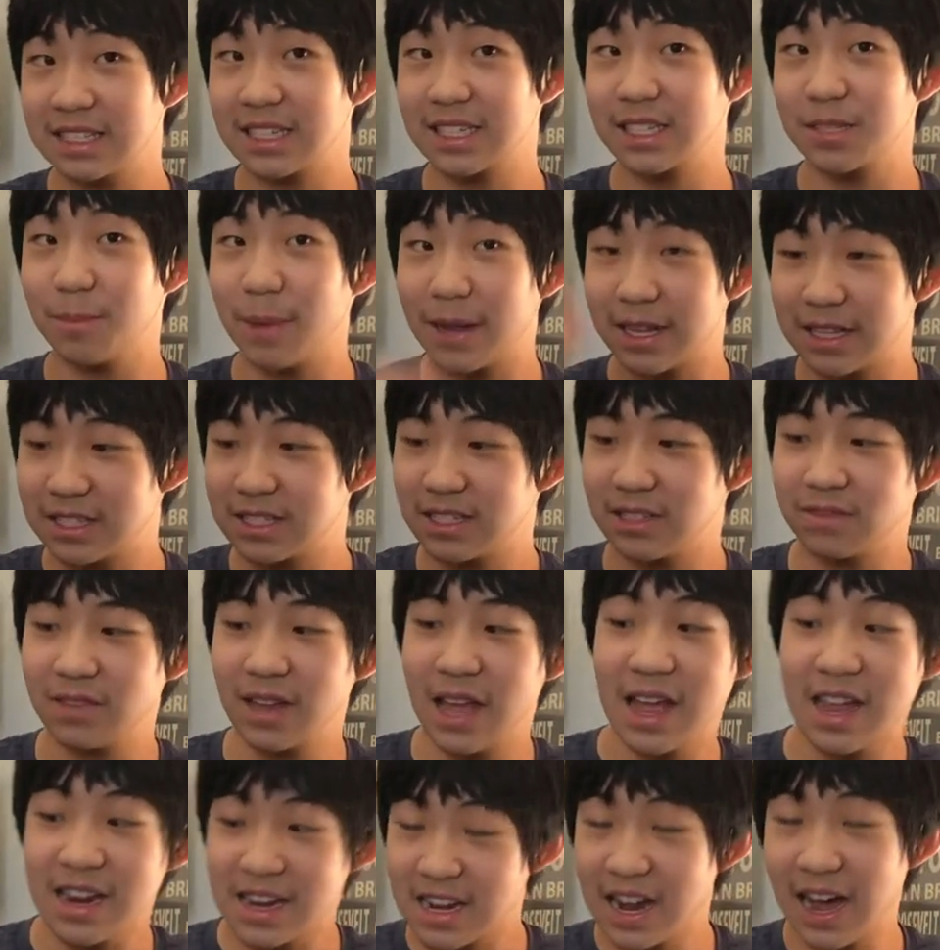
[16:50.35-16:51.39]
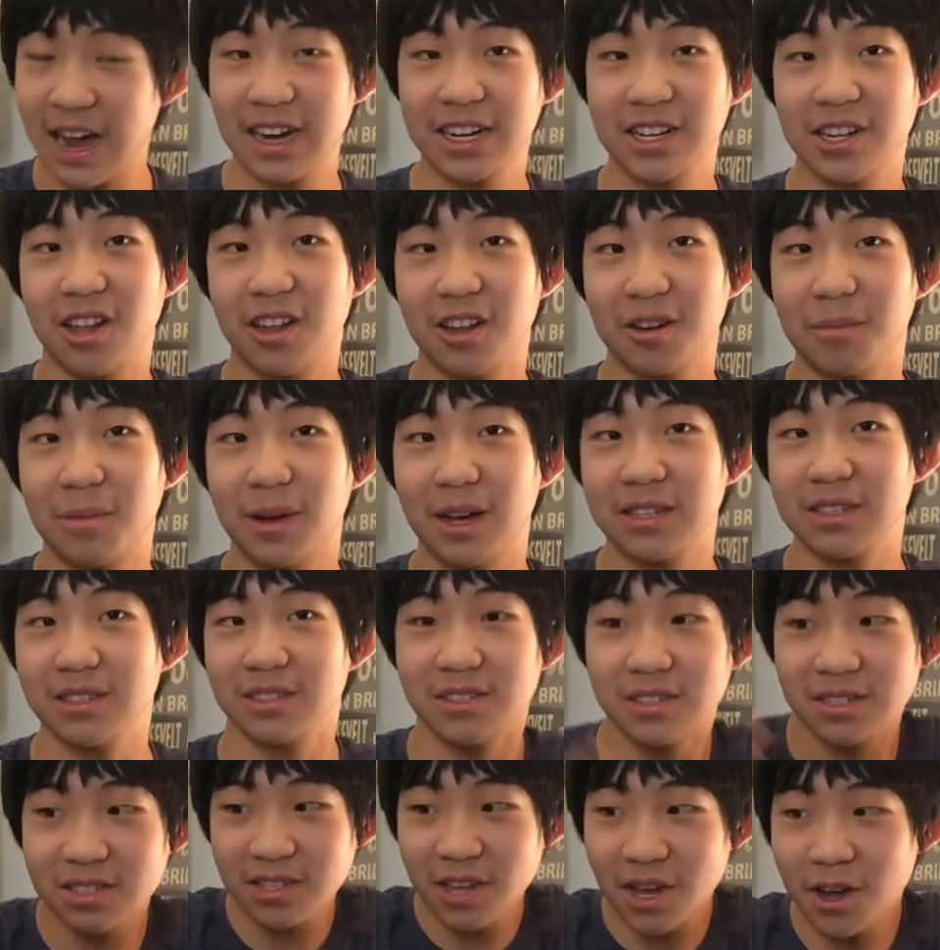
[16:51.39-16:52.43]
expensive $9 puzzle.
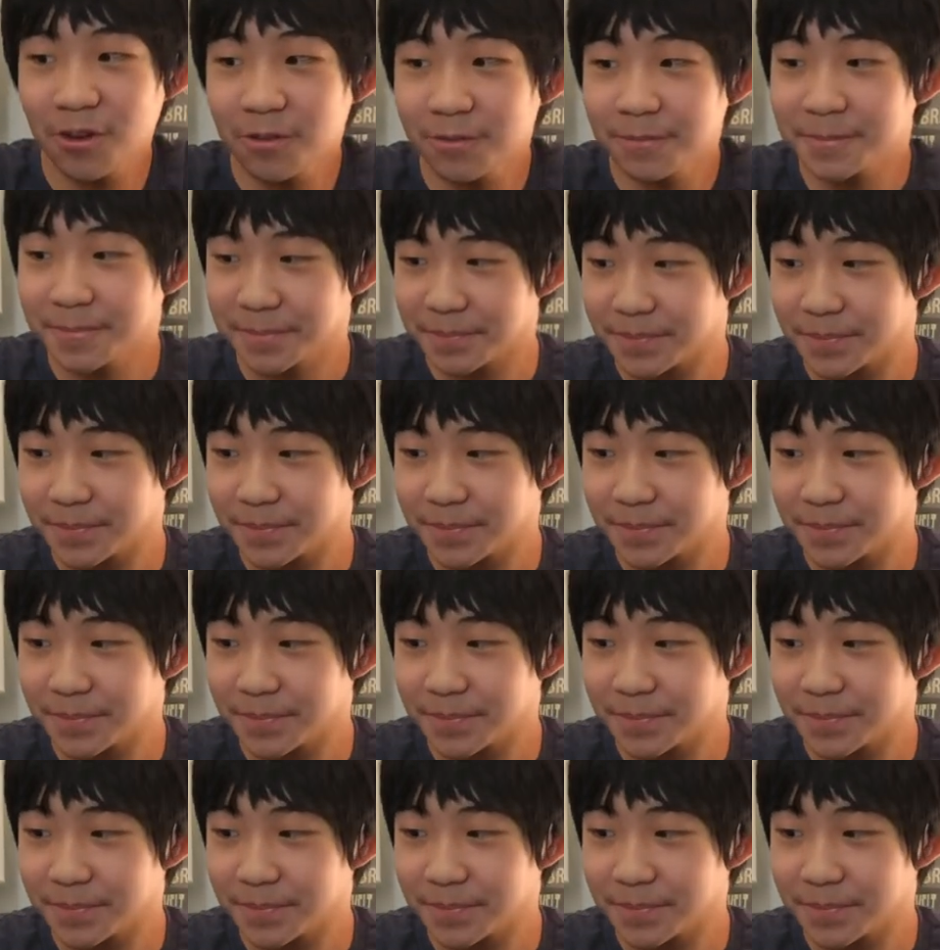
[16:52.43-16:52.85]
So,